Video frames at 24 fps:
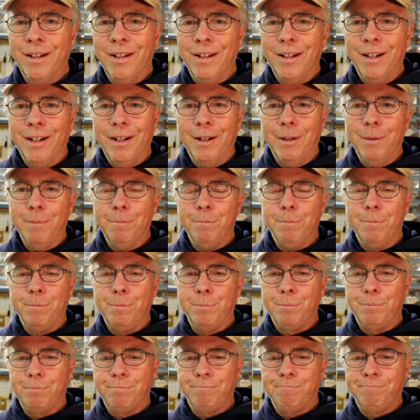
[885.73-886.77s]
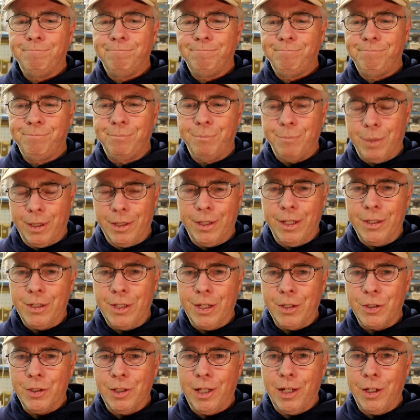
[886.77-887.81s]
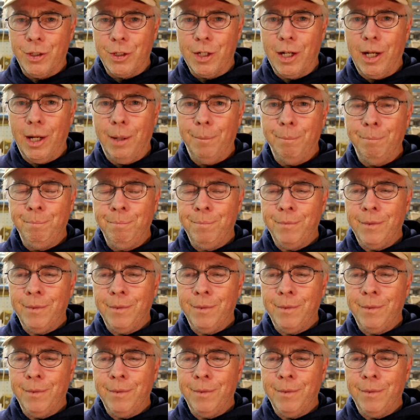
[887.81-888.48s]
But it takes a lot of time.